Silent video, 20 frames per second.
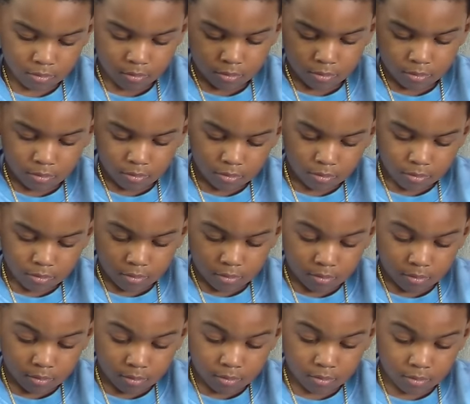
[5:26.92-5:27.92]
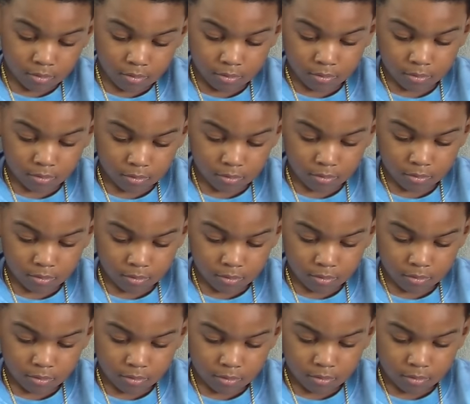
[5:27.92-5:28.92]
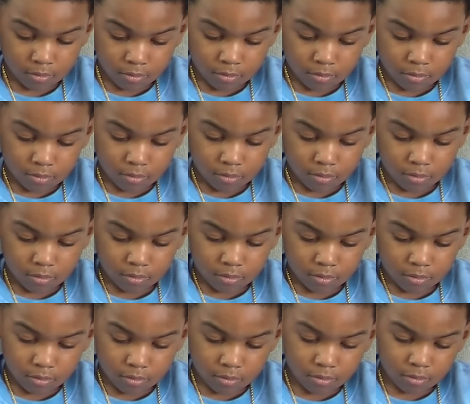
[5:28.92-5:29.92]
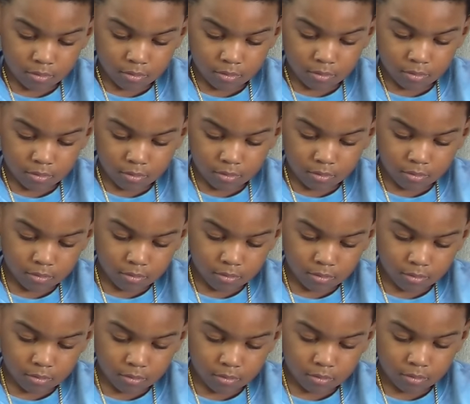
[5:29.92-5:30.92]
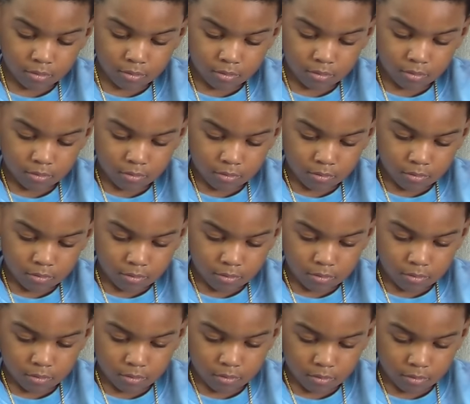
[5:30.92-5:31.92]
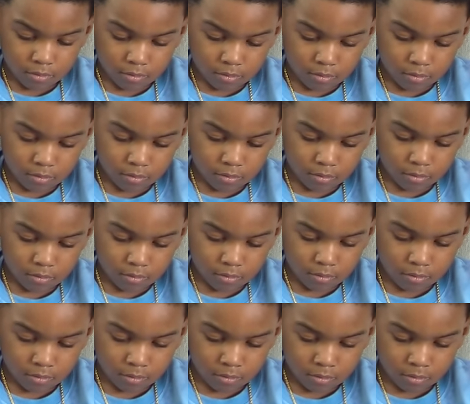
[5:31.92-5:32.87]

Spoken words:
This person isn't speaking.